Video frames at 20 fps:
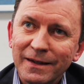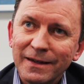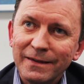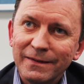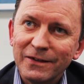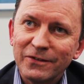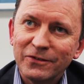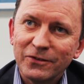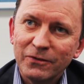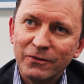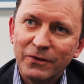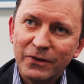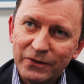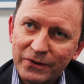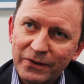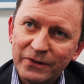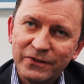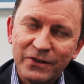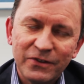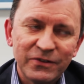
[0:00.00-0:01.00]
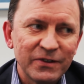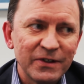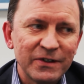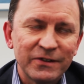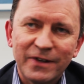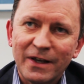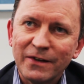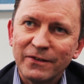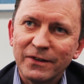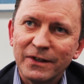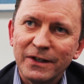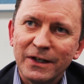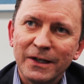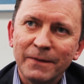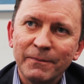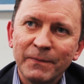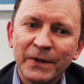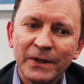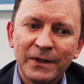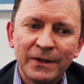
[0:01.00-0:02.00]
in this sort of logistics centre
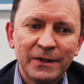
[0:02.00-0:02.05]
here.